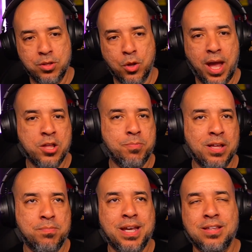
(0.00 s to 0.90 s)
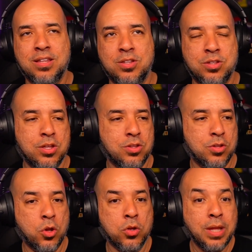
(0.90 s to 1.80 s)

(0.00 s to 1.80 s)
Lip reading: Xbox making this decision.